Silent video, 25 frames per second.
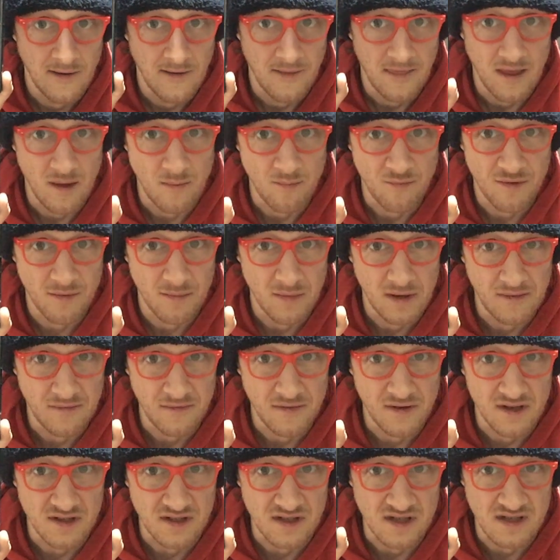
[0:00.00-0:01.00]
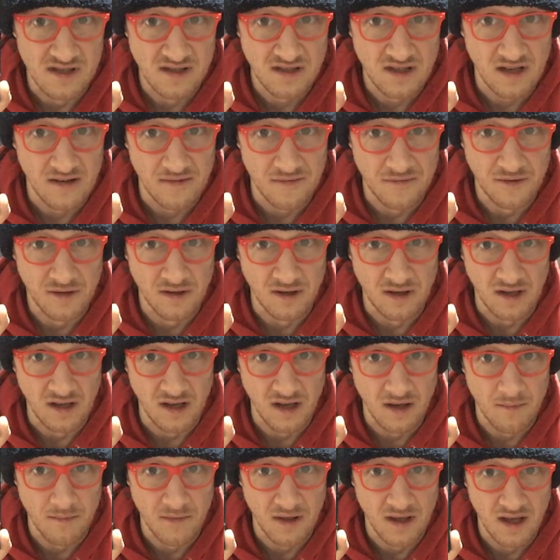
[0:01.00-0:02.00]
then Prometheus is definitely
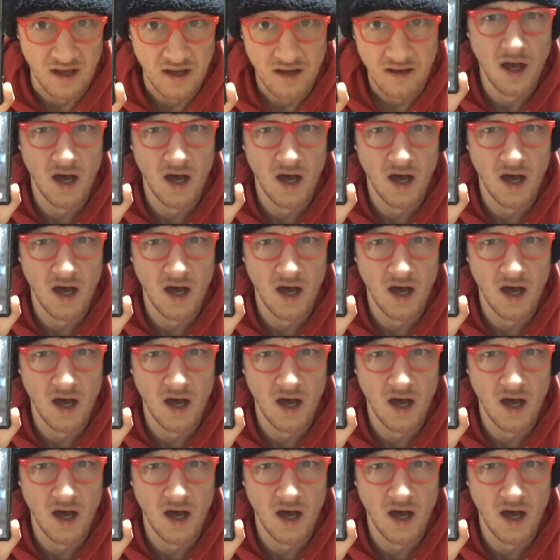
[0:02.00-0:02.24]
up there.